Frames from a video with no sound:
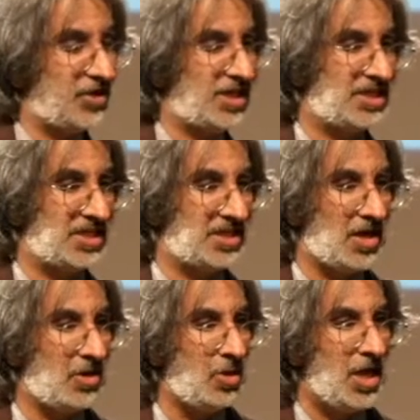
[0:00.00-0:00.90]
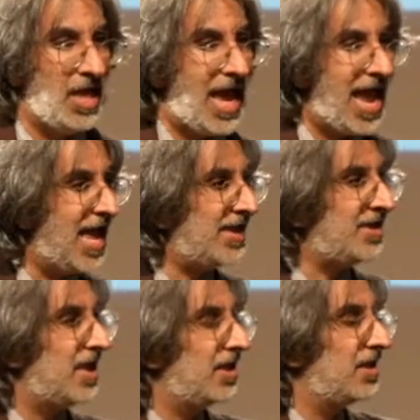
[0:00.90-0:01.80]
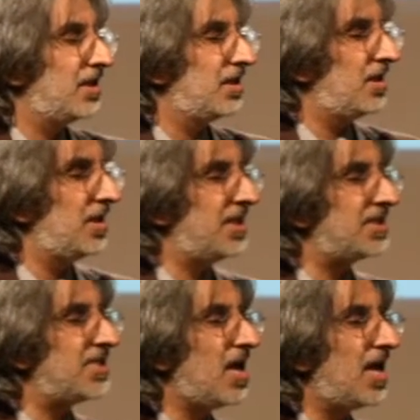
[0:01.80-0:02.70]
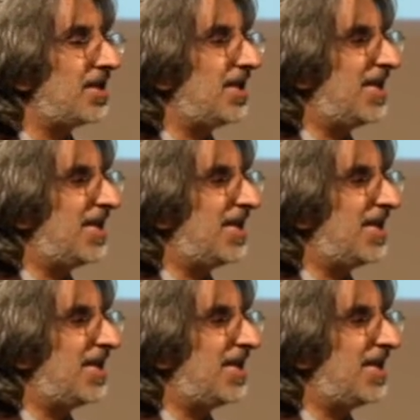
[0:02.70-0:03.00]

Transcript: you need to go. And it's not